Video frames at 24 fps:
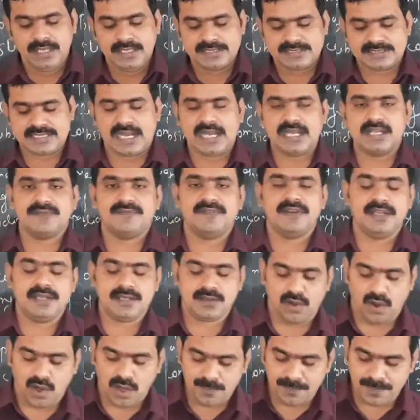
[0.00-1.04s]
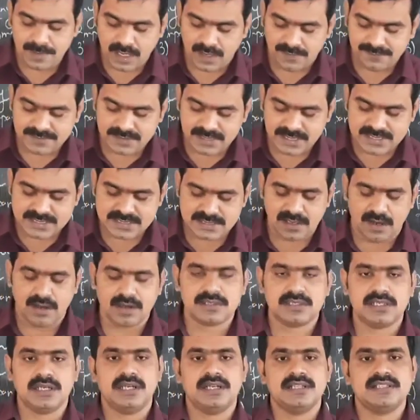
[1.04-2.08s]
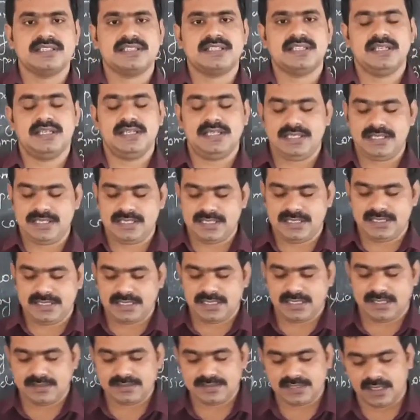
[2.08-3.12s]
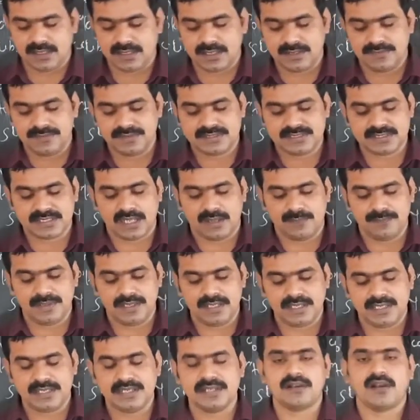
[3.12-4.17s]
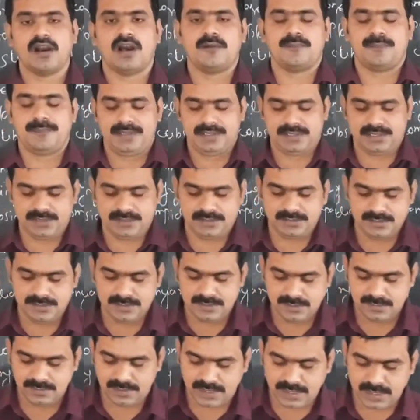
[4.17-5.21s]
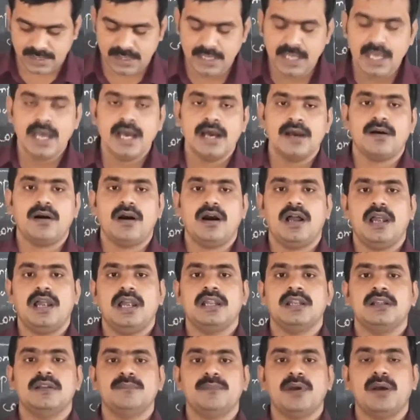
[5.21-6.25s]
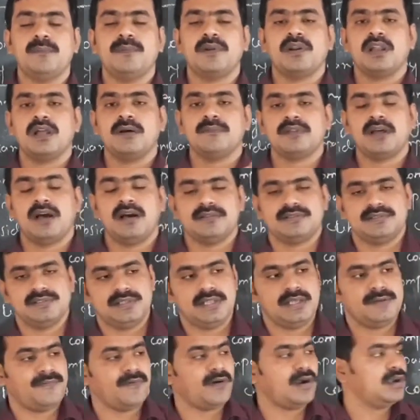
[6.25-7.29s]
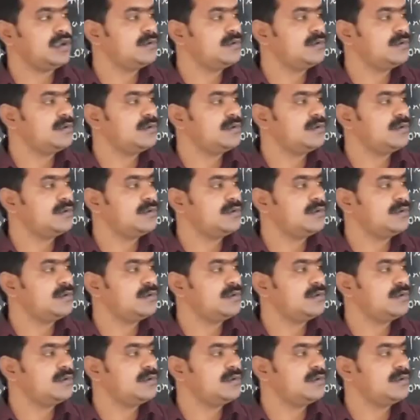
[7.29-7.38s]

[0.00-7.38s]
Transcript: Certified copy of the chartered which company incorporated. Okay, and memorandum of association, they follow